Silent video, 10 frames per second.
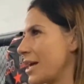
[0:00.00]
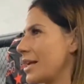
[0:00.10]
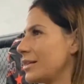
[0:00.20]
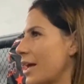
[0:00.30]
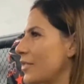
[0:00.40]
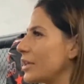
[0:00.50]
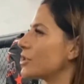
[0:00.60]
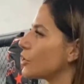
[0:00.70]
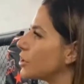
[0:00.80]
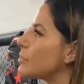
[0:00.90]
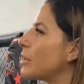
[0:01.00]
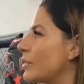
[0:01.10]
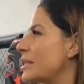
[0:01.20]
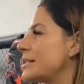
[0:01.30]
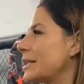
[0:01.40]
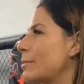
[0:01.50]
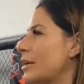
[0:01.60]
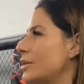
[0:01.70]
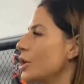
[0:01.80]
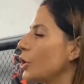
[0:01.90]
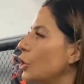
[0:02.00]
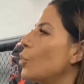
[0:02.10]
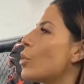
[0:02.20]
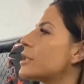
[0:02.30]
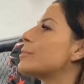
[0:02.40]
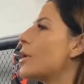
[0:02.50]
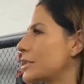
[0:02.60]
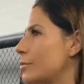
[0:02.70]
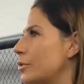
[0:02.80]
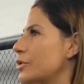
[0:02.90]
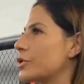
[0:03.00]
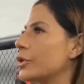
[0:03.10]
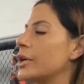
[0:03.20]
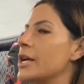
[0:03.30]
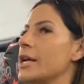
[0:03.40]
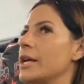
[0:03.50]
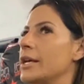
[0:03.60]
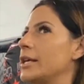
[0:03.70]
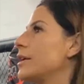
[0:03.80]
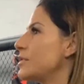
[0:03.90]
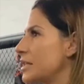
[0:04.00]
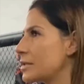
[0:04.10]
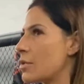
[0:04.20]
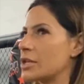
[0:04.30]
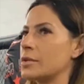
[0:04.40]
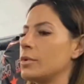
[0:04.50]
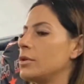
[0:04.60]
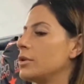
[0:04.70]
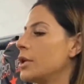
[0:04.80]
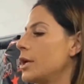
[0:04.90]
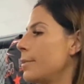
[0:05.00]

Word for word: And I think it's good to be realistic about you know what's possible. So EFC is possible,